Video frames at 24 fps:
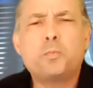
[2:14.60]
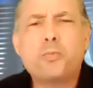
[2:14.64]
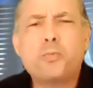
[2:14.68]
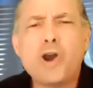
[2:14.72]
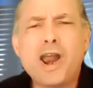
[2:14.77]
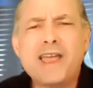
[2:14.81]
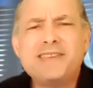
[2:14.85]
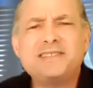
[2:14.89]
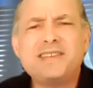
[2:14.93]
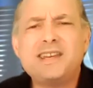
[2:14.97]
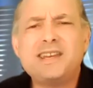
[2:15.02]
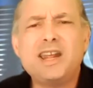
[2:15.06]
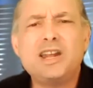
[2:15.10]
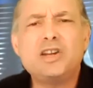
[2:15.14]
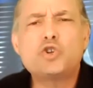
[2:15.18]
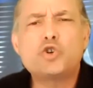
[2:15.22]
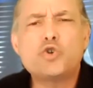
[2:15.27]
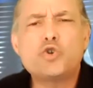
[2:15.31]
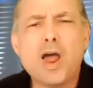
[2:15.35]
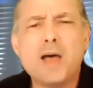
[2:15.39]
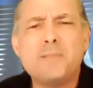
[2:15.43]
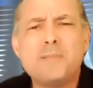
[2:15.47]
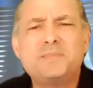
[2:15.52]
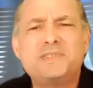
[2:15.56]
President
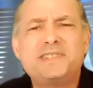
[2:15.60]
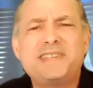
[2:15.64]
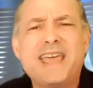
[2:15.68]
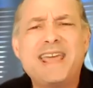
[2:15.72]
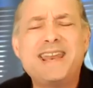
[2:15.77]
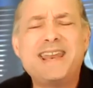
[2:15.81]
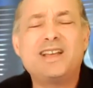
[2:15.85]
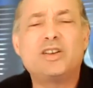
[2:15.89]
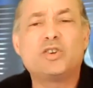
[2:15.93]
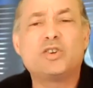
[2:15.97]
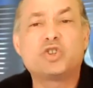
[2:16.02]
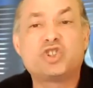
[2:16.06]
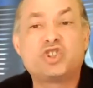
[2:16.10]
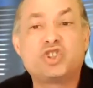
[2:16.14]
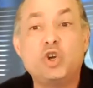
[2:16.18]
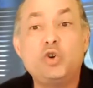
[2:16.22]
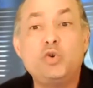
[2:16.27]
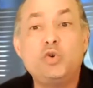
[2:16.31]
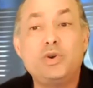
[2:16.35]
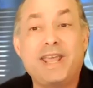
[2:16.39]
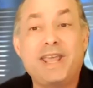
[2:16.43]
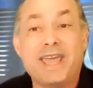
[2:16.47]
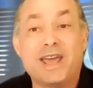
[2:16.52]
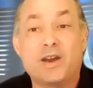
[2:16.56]
Trump said he'll
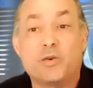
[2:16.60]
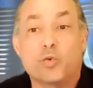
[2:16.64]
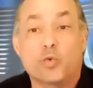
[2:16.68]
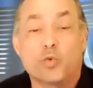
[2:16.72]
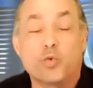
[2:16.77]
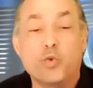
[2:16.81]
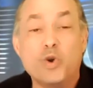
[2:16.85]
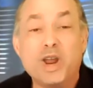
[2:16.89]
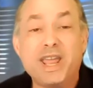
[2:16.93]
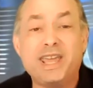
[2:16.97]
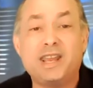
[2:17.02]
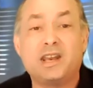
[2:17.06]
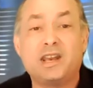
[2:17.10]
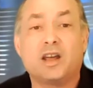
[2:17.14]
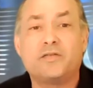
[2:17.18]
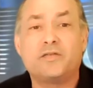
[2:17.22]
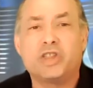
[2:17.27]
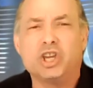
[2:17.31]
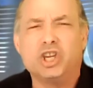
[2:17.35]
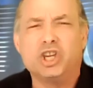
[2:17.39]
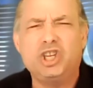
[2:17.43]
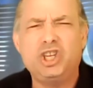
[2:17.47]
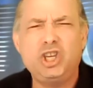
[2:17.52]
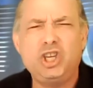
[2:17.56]
soon get rid of
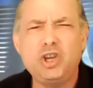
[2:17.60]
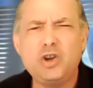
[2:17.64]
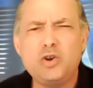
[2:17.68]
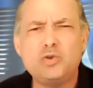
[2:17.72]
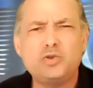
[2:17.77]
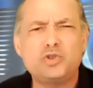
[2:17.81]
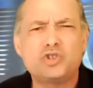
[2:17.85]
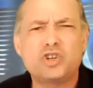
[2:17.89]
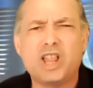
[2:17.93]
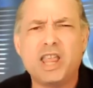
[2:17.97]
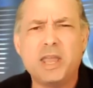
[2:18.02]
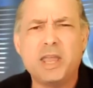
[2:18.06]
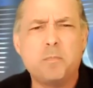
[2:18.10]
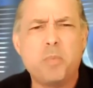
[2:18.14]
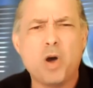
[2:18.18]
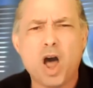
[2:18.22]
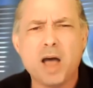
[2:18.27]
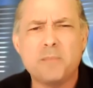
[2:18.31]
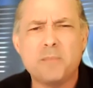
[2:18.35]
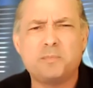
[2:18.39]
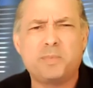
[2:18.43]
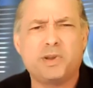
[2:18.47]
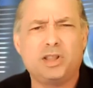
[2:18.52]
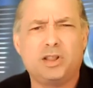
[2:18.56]
the hugely
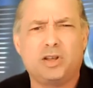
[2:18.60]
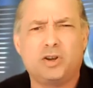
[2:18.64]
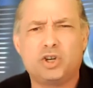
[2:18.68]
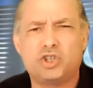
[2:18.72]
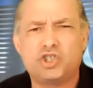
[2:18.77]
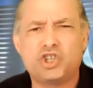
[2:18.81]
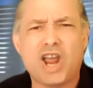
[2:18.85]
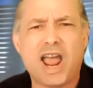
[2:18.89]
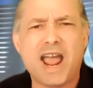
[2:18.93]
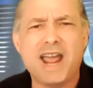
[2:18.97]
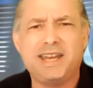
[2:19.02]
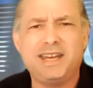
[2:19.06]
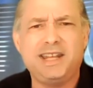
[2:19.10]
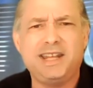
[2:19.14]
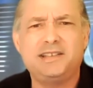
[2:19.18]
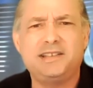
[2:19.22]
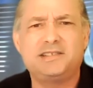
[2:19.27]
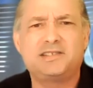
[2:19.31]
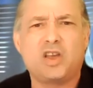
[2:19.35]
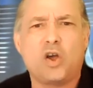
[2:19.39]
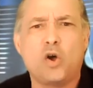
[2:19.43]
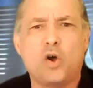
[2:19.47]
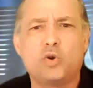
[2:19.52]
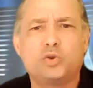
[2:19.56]
popular
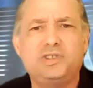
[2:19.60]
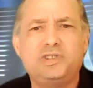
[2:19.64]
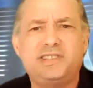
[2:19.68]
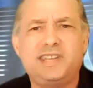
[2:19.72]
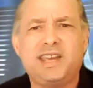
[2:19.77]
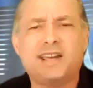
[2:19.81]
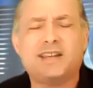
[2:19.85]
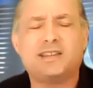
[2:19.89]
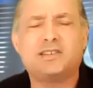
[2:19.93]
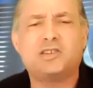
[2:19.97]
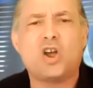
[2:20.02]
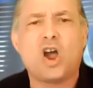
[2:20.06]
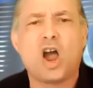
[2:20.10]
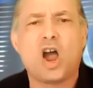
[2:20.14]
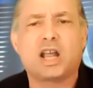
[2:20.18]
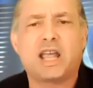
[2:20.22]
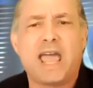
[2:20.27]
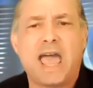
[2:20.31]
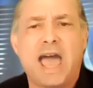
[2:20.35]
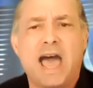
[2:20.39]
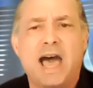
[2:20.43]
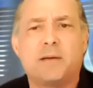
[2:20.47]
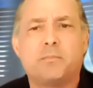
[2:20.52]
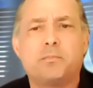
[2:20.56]
Chinese-owned
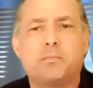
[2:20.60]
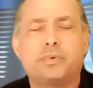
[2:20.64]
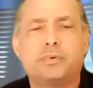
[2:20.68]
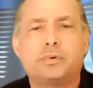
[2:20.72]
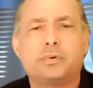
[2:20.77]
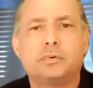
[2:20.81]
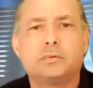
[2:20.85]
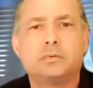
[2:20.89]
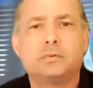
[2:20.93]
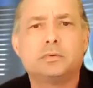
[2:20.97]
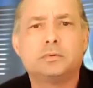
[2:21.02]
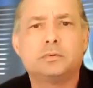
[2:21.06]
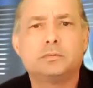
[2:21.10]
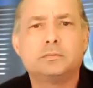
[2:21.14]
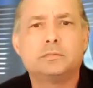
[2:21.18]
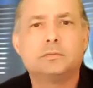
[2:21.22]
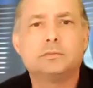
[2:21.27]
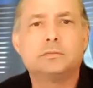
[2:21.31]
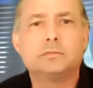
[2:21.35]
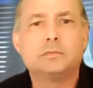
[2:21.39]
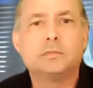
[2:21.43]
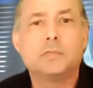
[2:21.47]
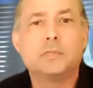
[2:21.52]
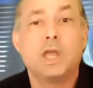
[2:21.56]
TikTok app.
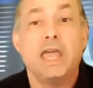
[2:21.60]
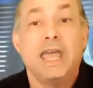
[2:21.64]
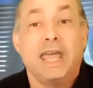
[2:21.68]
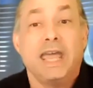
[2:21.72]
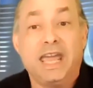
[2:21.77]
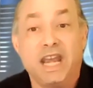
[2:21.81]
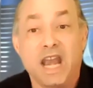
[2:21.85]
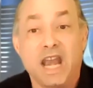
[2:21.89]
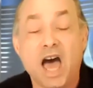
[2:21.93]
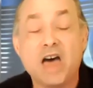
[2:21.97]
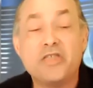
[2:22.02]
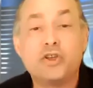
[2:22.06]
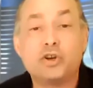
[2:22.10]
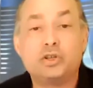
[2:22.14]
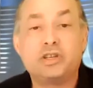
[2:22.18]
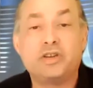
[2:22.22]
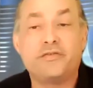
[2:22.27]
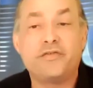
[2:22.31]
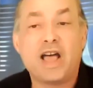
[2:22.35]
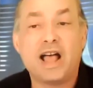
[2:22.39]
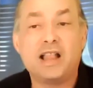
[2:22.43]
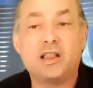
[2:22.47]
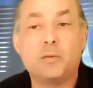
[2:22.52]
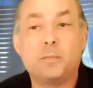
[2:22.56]
In other
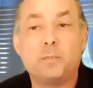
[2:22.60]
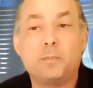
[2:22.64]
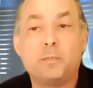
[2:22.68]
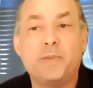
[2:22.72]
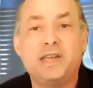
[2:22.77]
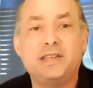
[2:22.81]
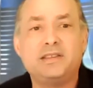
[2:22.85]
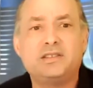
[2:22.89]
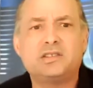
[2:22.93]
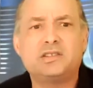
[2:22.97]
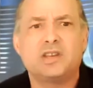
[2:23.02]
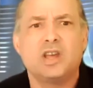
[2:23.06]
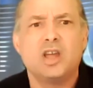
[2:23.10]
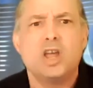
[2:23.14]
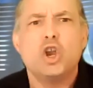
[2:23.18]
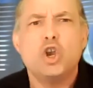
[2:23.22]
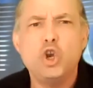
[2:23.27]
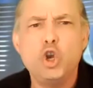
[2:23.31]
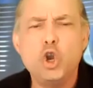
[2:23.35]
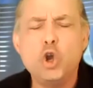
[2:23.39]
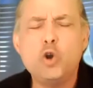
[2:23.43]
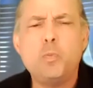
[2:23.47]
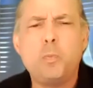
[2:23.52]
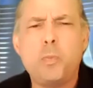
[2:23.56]
developments,
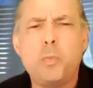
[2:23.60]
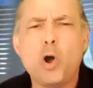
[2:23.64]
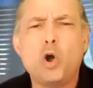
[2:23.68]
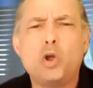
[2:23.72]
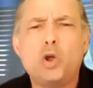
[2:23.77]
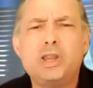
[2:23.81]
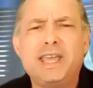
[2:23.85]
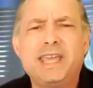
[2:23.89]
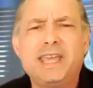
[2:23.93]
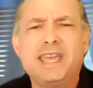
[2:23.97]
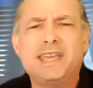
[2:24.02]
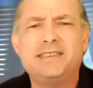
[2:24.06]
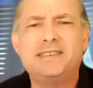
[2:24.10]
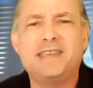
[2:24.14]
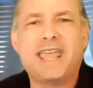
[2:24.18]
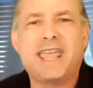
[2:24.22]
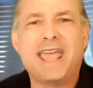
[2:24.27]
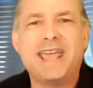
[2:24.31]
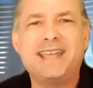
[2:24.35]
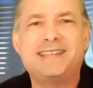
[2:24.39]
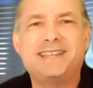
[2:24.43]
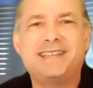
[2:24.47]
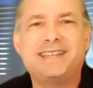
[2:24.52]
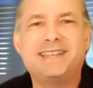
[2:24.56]
new polling
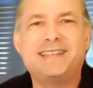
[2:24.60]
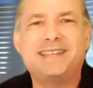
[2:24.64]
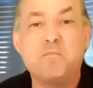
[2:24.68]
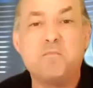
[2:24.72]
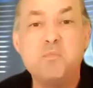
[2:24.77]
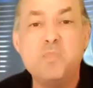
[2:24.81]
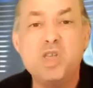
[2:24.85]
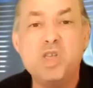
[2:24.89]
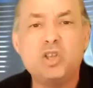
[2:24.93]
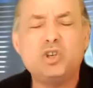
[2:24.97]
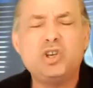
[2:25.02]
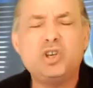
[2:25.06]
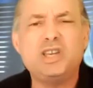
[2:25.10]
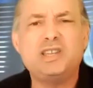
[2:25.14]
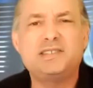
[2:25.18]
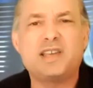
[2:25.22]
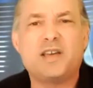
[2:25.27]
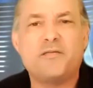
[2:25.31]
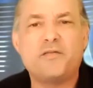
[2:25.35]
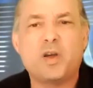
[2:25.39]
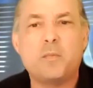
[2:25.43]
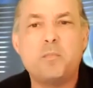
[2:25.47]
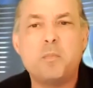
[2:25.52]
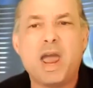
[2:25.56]
indicates that
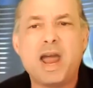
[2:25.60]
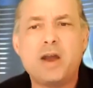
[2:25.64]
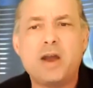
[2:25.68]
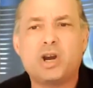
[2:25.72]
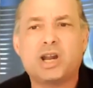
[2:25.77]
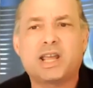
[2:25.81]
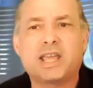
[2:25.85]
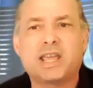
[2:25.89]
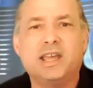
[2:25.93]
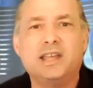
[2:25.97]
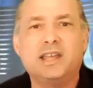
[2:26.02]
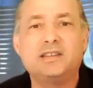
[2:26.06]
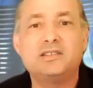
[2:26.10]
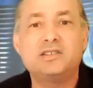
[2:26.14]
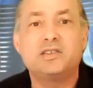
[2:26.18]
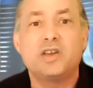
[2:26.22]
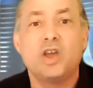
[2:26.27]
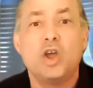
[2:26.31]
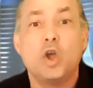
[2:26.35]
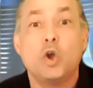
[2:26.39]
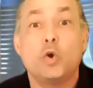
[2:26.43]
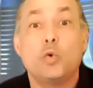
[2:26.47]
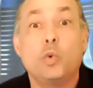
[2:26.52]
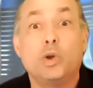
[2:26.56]
millions of
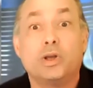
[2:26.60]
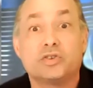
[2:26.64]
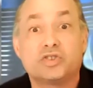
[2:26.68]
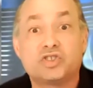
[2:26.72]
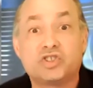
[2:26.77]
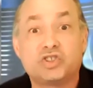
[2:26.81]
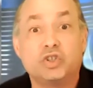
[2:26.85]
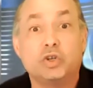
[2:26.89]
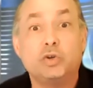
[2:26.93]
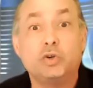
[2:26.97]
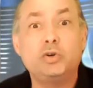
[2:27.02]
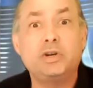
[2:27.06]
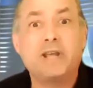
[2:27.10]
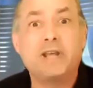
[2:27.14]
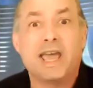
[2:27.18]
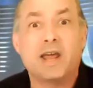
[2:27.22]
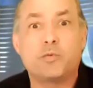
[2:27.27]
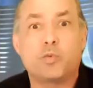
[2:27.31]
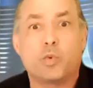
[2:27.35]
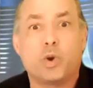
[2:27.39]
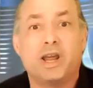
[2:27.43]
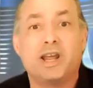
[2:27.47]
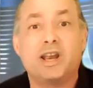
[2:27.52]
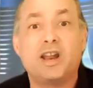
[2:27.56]
Americans will soon
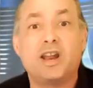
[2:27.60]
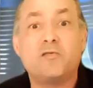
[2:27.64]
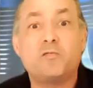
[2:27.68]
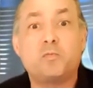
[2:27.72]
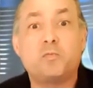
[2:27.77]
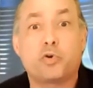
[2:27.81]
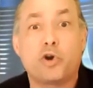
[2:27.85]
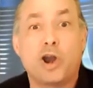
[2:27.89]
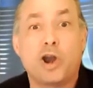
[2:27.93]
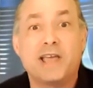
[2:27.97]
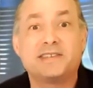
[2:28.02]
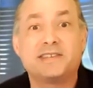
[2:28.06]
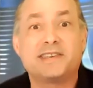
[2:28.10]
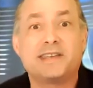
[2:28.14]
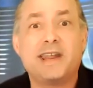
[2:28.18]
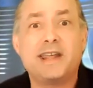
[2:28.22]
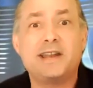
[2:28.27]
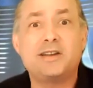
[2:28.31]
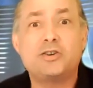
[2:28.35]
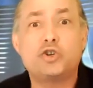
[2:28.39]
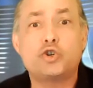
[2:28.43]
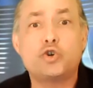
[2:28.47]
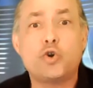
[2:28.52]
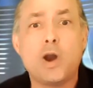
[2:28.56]
get rid of
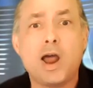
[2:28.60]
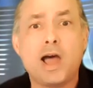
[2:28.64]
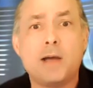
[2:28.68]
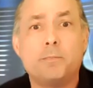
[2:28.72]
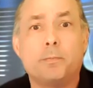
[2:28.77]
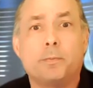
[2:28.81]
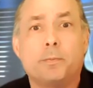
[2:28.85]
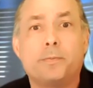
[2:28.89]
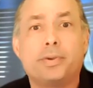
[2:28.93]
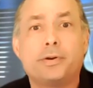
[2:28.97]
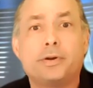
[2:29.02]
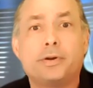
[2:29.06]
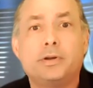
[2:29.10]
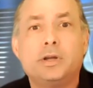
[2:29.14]
President Trump.